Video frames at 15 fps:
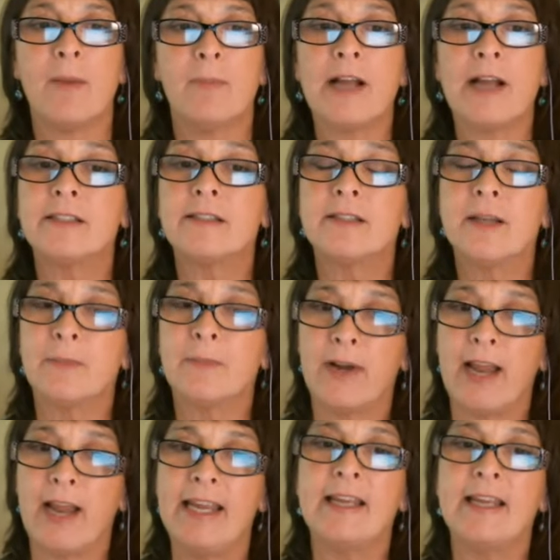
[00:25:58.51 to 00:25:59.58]
Practice number
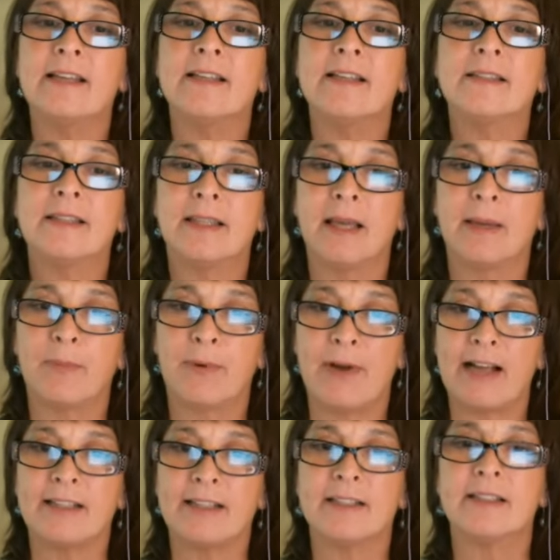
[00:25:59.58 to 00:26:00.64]
8 is the
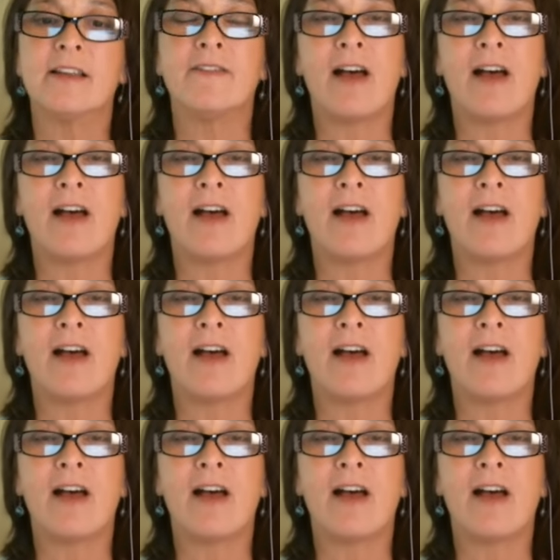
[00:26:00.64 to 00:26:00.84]
practice